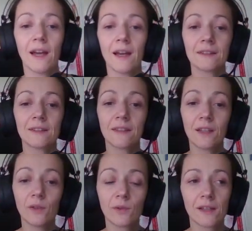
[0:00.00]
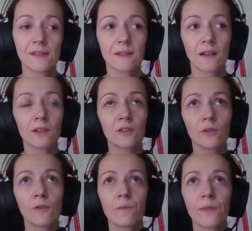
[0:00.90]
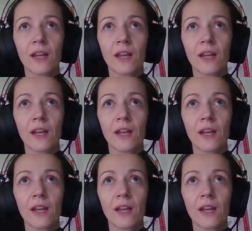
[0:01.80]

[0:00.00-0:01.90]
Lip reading: and then you can start to